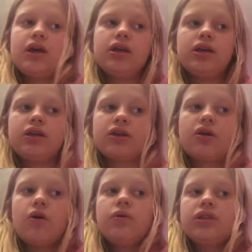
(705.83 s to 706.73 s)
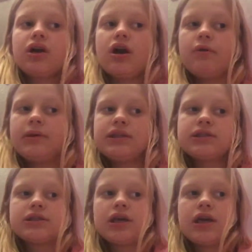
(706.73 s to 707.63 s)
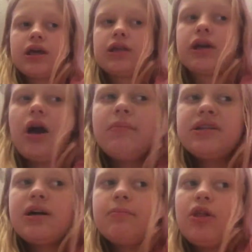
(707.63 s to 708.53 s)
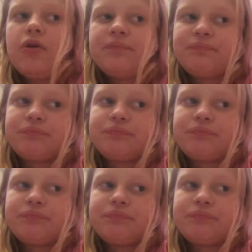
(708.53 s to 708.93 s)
And go in the comments and comment down below